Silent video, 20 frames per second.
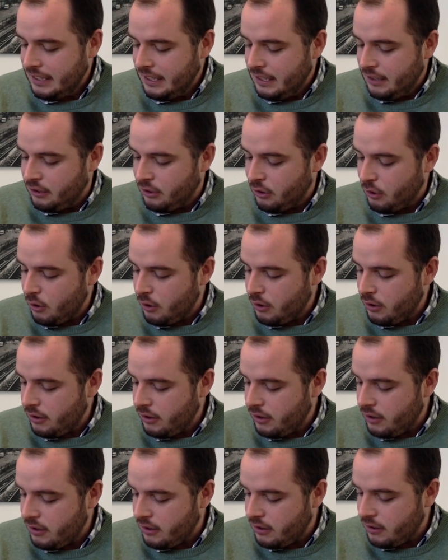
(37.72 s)
So
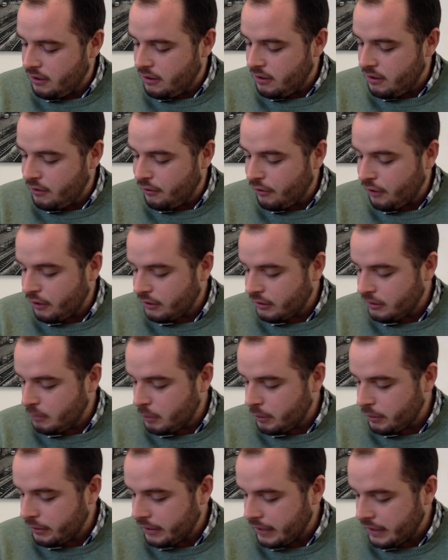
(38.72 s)
the first and
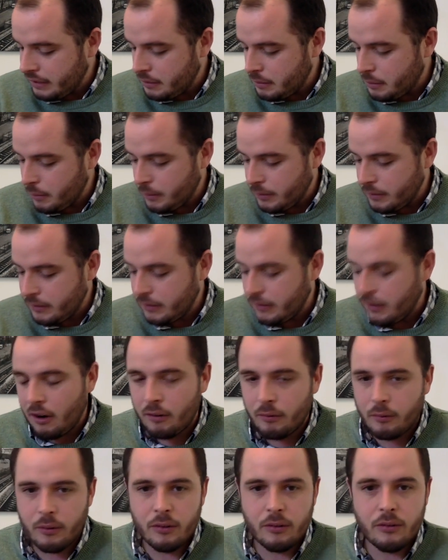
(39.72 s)
most sensible one to
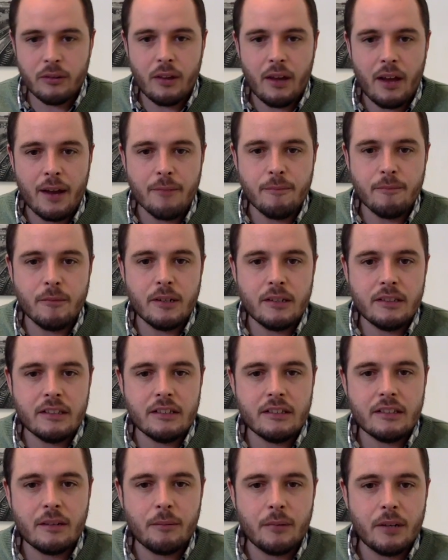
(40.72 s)
start with, recently
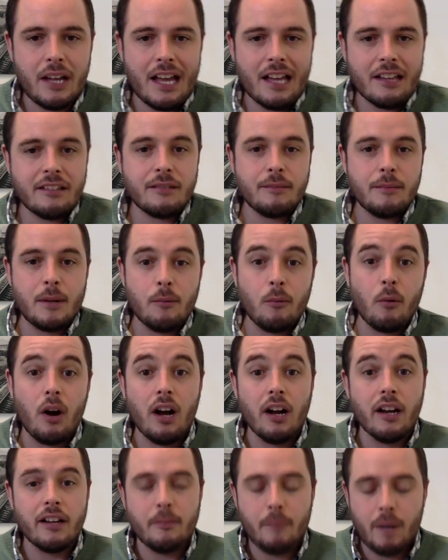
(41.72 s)
someone asked me,
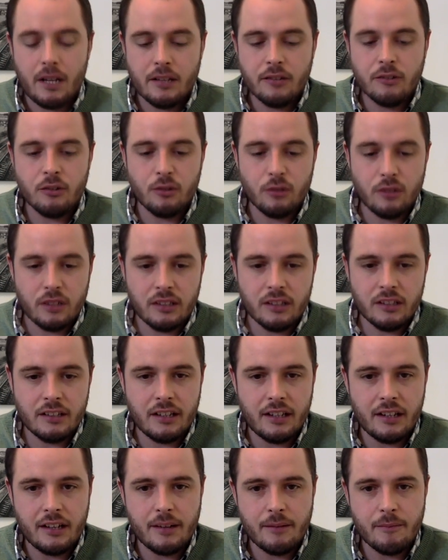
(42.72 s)
why am I doing
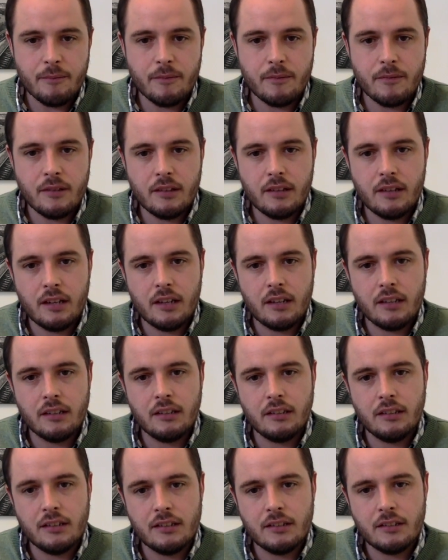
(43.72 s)
the
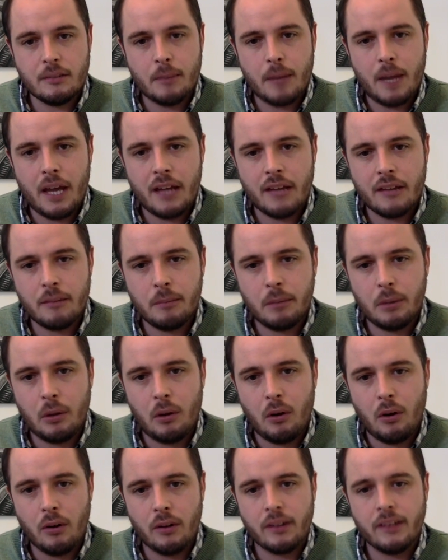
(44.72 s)
Leader's Path
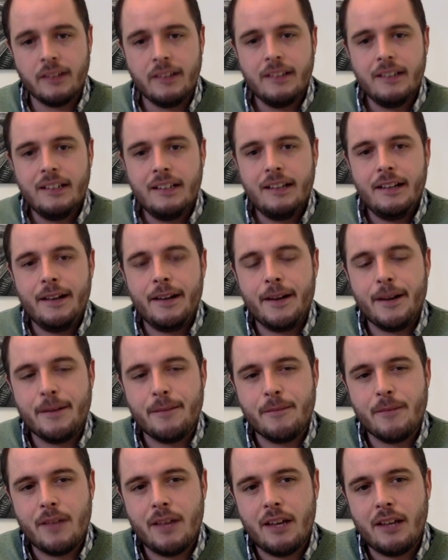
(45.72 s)
blog
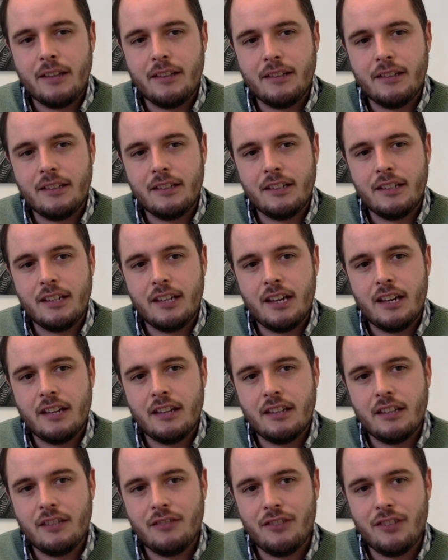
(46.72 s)
and
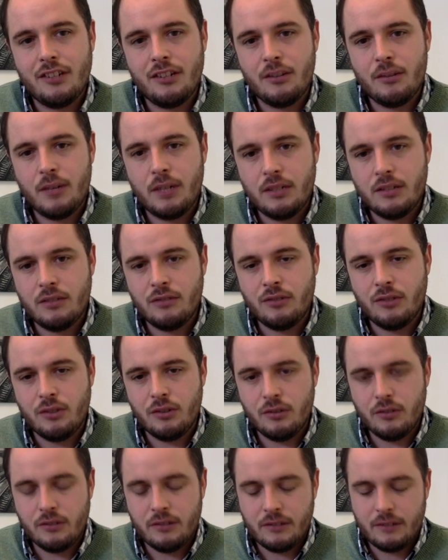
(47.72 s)
the video
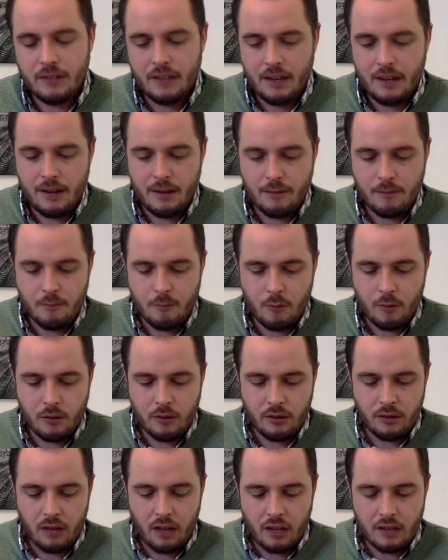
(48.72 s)
interviews
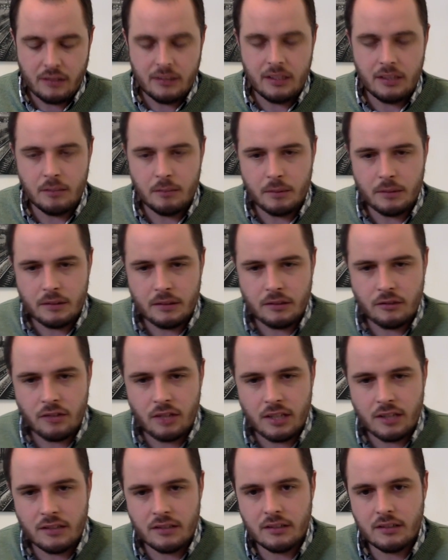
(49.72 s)
with IT and business
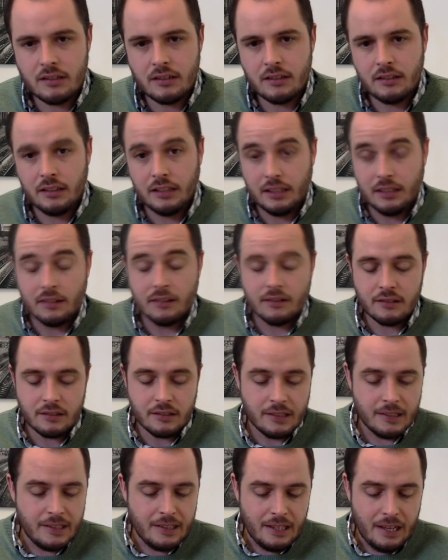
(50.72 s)
change
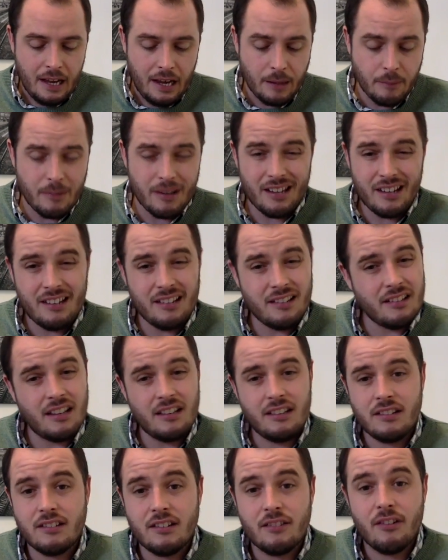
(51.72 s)
leaders? And
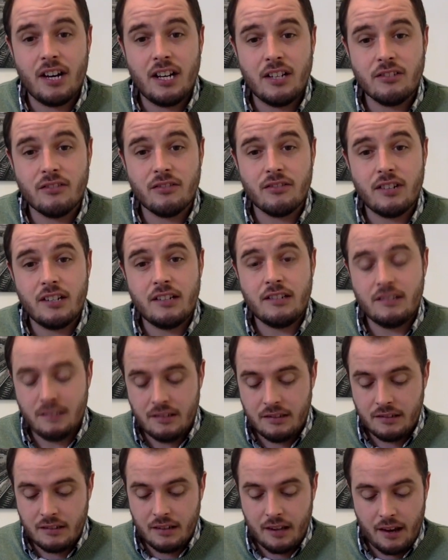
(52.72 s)
there's a range of
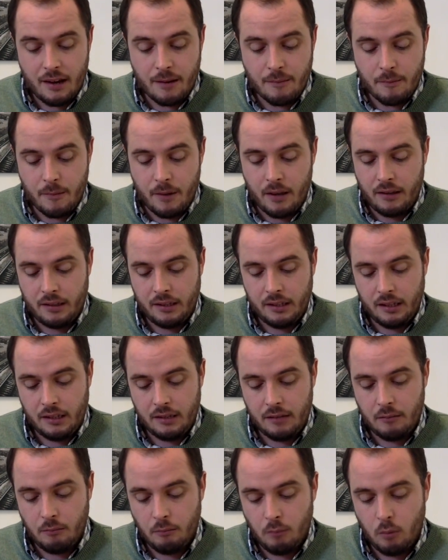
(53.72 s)
reasons. I
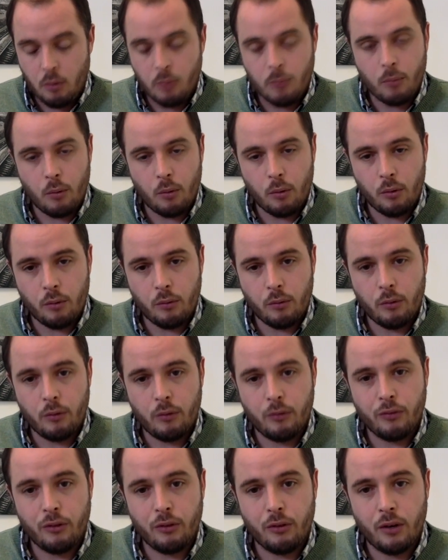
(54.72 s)
think more and more
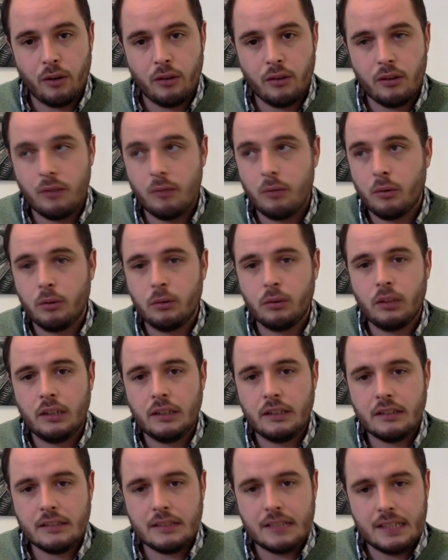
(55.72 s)
of you out there will
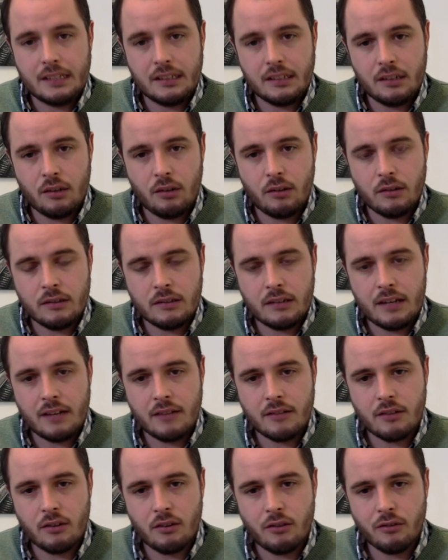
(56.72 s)
understand the
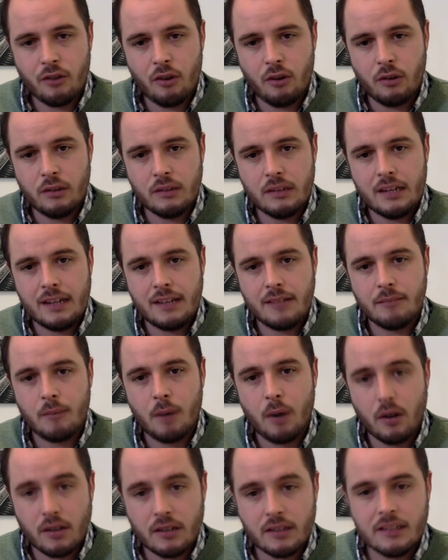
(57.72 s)
concept of content
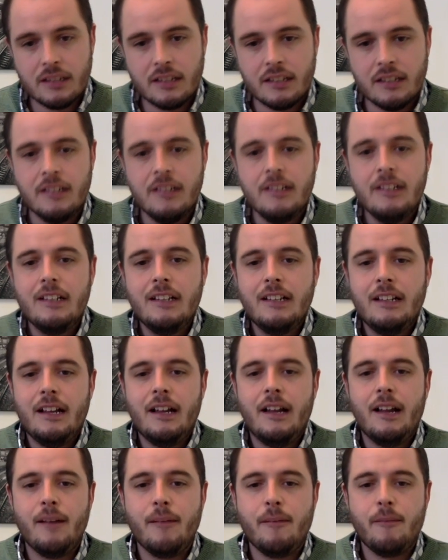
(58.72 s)
marketing.
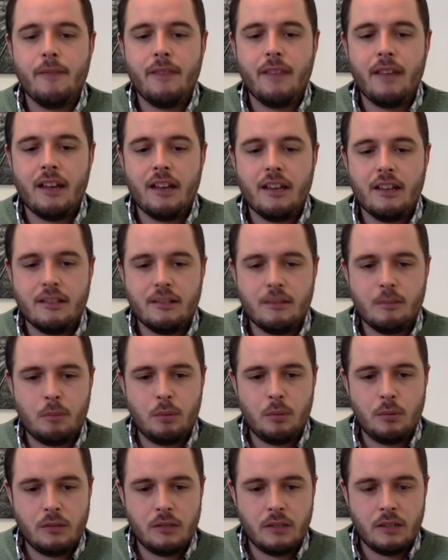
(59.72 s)
That is
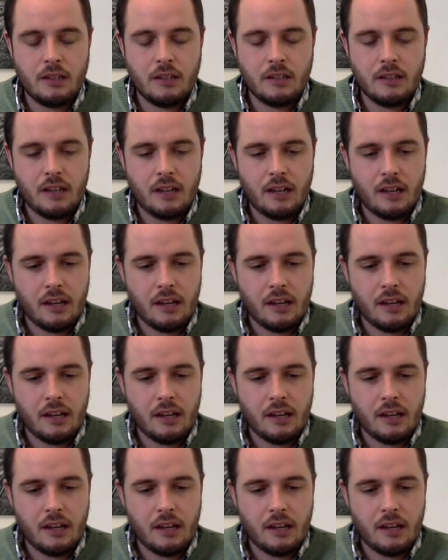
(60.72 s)
putting